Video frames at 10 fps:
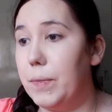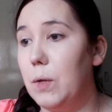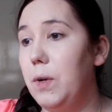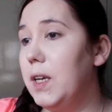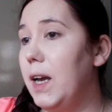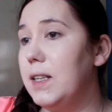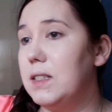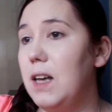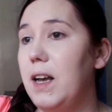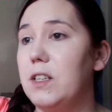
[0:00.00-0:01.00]
Well guys,
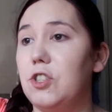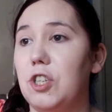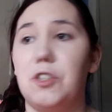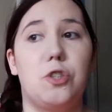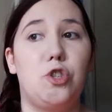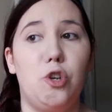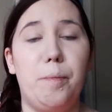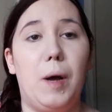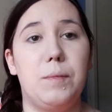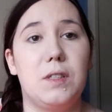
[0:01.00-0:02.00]
that is just 2
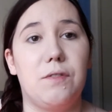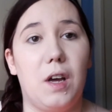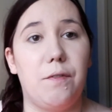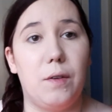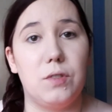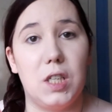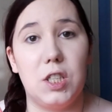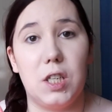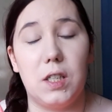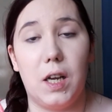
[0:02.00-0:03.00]
pumps of that
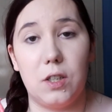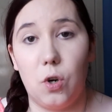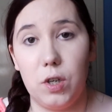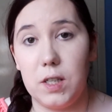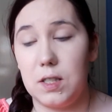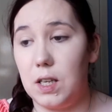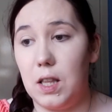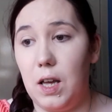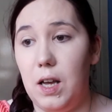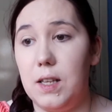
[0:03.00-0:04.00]
foundation, and honestly
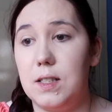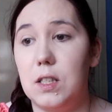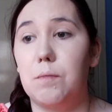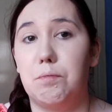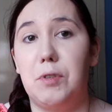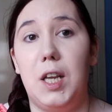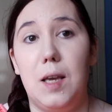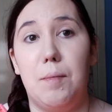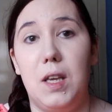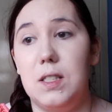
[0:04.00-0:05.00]
that is pretty
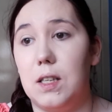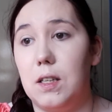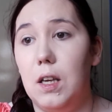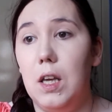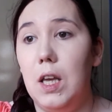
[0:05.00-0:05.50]
amazing.